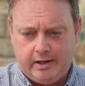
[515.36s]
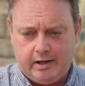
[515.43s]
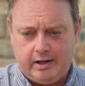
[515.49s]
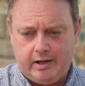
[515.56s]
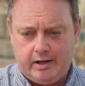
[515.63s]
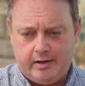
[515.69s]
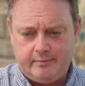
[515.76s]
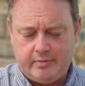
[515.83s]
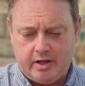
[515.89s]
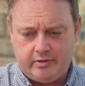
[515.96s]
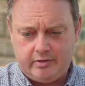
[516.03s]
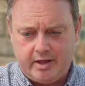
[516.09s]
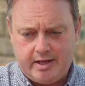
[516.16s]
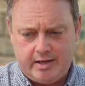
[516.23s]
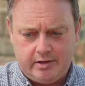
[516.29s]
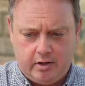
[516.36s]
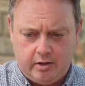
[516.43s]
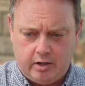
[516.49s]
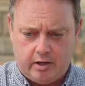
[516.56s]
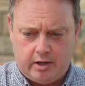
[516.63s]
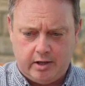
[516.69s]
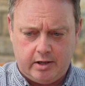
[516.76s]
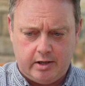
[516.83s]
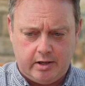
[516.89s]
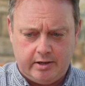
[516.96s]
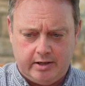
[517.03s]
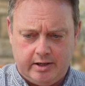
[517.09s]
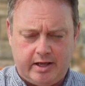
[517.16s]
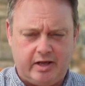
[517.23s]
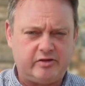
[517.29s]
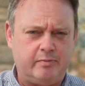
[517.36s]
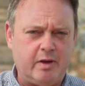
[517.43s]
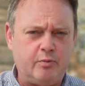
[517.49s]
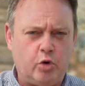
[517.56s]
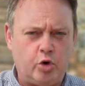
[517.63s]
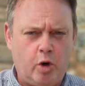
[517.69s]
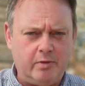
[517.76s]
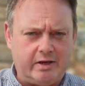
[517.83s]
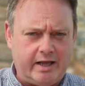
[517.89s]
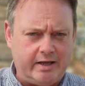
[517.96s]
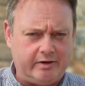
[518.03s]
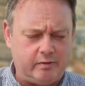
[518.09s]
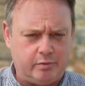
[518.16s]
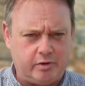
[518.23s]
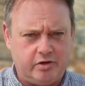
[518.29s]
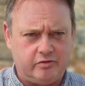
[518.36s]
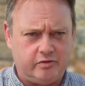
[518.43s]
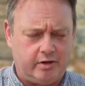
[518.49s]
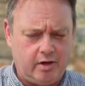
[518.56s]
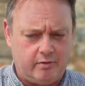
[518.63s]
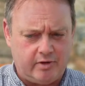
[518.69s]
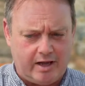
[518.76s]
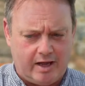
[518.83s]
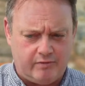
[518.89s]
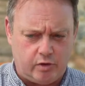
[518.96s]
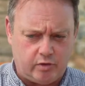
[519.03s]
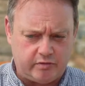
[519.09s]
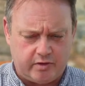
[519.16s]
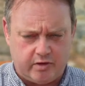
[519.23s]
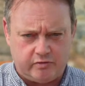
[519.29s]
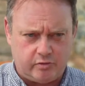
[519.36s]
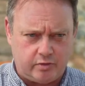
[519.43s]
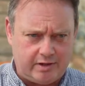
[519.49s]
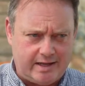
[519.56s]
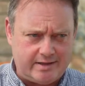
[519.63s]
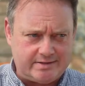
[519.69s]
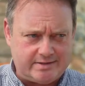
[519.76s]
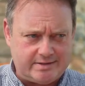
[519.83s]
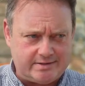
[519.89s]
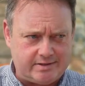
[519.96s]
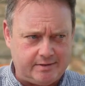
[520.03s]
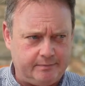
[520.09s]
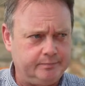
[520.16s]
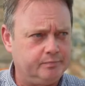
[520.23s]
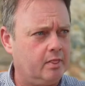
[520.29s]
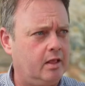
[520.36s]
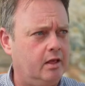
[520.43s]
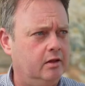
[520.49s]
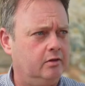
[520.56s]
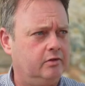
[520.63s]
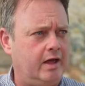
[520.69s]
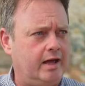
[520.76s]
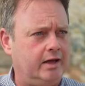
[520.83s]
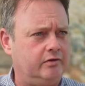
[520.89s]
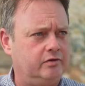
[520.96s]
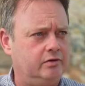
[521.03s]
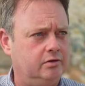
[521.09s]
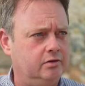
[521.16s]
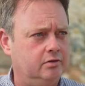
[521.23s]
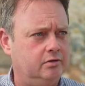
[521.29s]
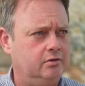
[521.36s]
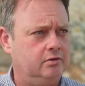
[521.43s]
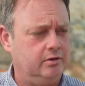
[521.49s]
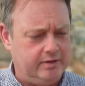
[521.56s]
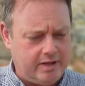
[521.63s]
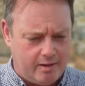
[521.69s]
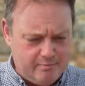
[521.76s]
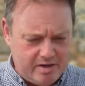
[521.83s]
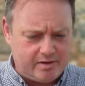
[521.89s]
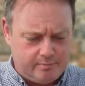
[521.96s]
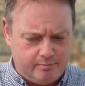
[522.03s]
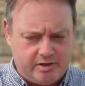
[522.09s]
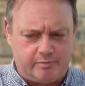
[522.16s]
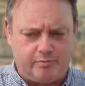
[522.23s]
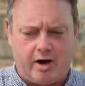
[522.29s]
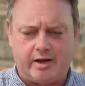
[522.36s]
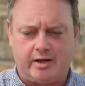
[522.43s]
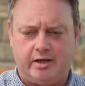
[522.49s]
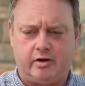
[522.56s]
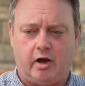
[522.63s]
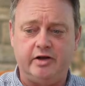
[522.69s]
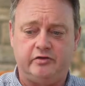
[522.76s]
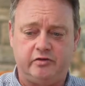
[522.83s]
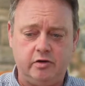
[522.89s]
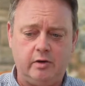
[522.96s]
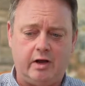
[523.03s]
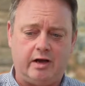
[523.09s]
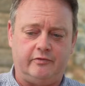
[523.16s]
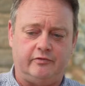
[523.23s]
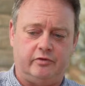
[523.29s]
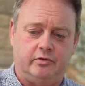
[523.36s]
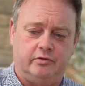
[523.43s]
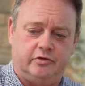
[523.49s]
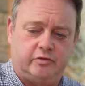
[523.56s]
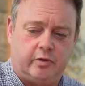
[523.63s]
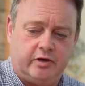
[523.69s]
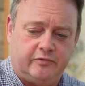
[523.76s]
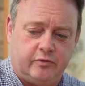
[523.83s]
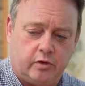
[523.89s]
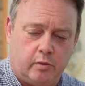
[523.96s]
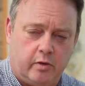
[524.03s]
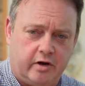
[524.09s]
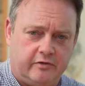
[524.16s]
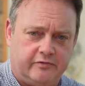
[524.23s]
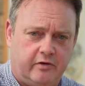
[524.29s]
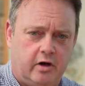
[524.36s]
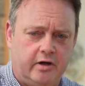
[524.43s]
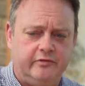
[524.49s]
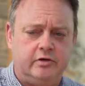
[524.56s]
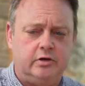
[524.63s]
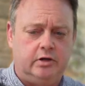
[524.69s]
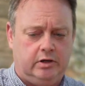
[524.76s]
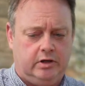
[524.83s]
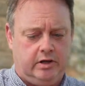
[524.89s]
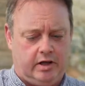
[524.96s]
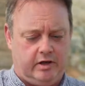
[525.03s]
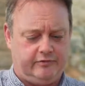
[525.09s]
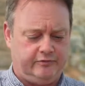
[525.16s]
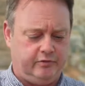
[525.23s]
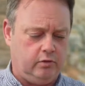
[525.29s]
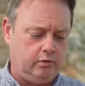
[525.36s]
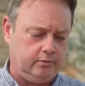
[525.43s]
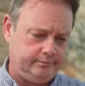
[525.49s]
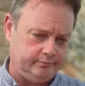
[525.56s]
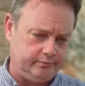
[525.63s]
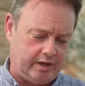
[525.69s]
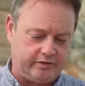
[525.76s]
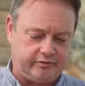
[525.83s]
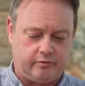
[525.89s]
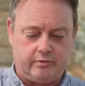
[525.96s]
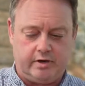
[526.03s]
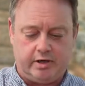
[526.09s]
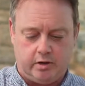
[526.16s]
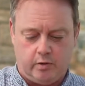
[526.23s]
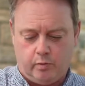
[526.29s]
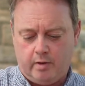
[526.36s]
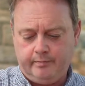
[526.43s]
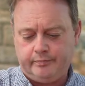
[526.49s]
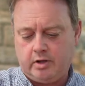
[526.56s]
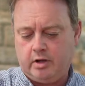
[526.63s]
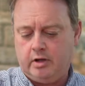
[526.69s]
Then it gets a bit more complicated because I don't really have a lot of those sort of lenses that in that mid bracket. I do have the 24 to 105 f4. That's a really good one.